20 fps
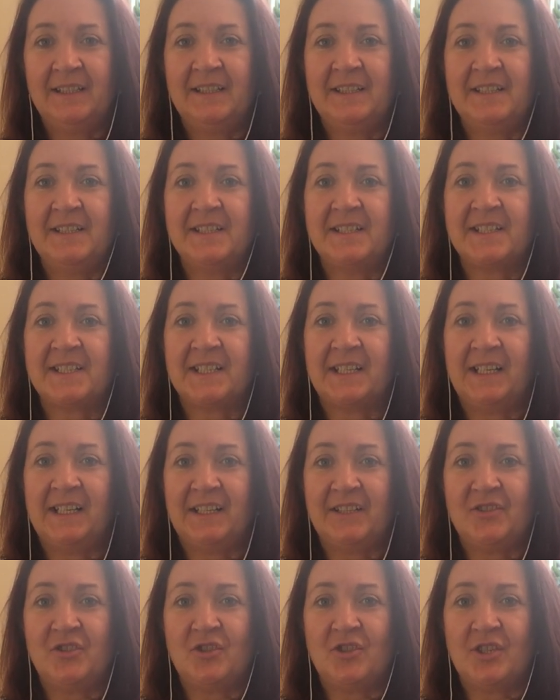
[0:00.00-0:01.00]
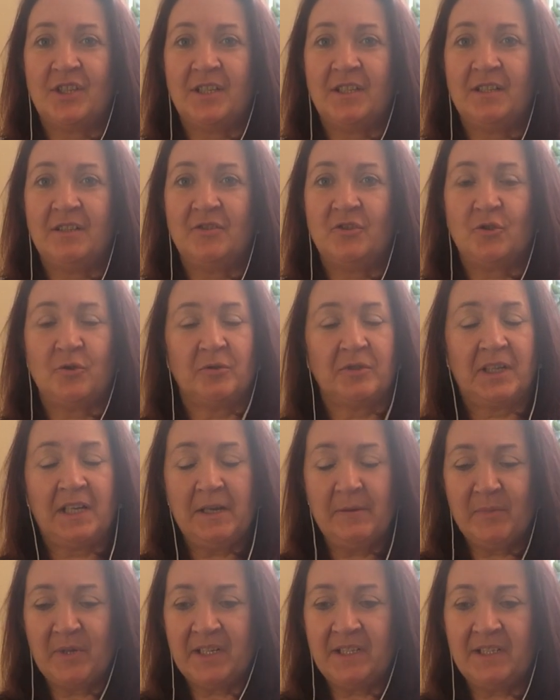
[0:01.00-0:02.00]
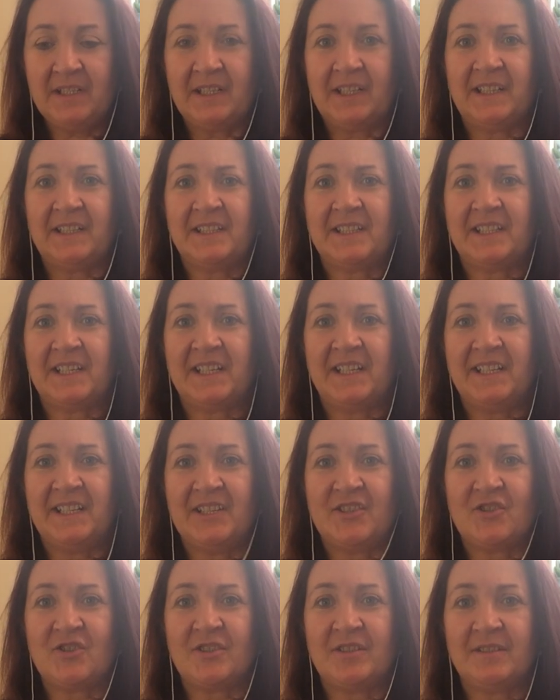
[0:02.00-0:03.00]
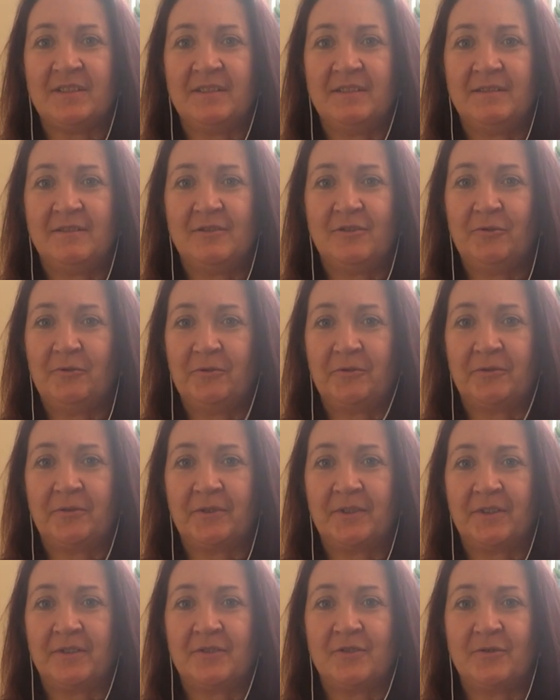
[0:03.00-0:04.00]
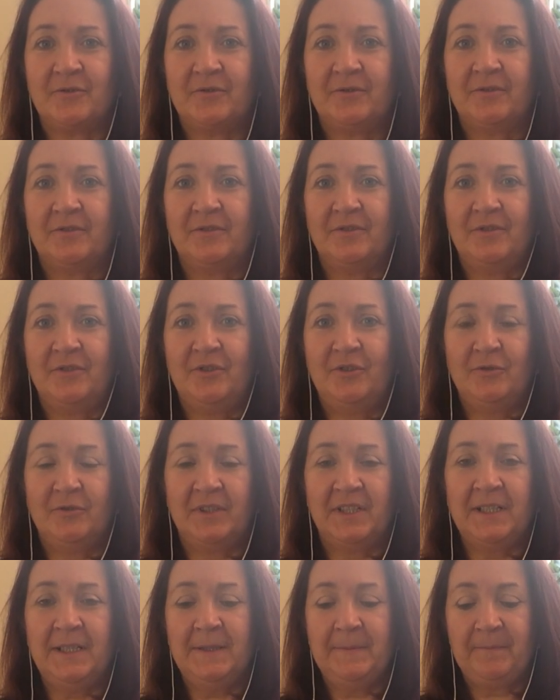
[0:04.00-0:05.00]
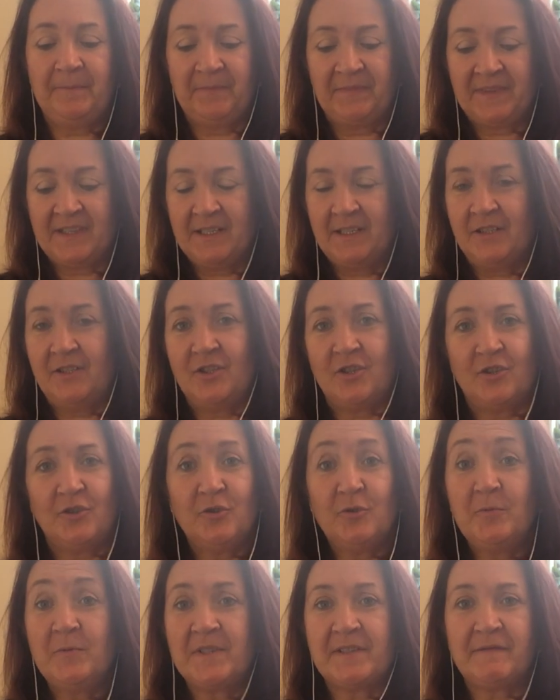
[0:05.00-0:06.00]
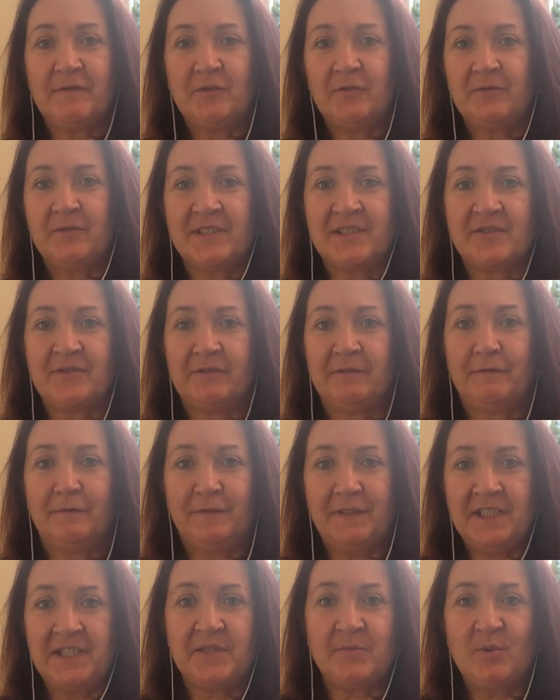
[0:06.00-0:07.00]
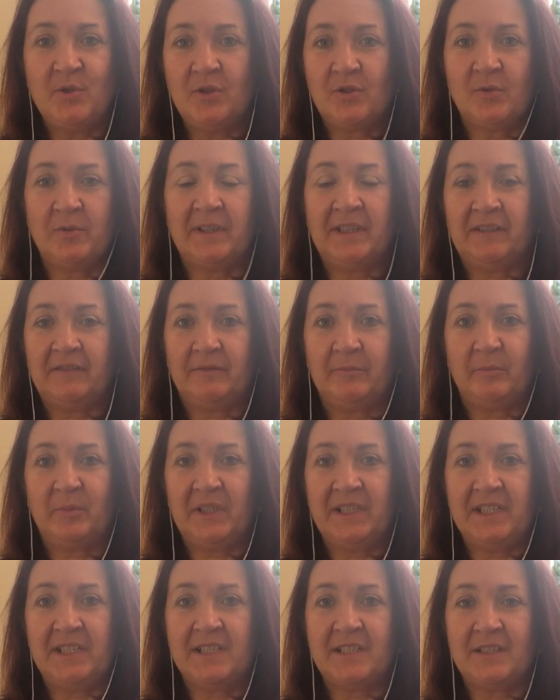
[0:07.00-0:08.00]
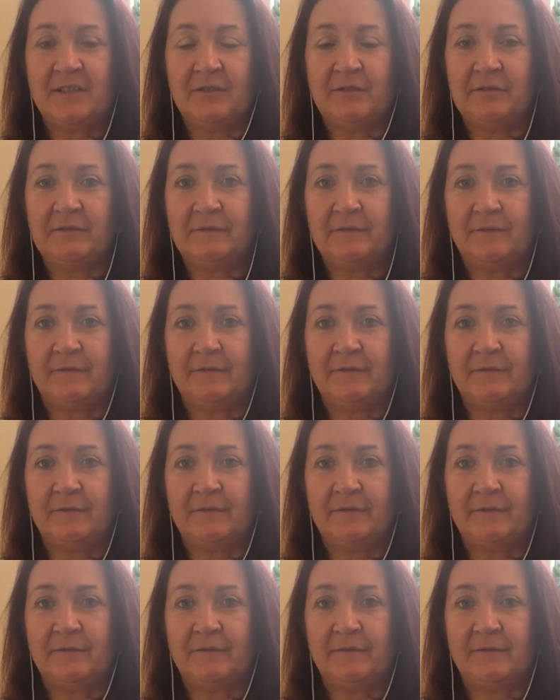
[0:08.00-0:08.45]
It's angie.cameron@direction.org.uk, and you can always follow us on Facebook. We have plenty of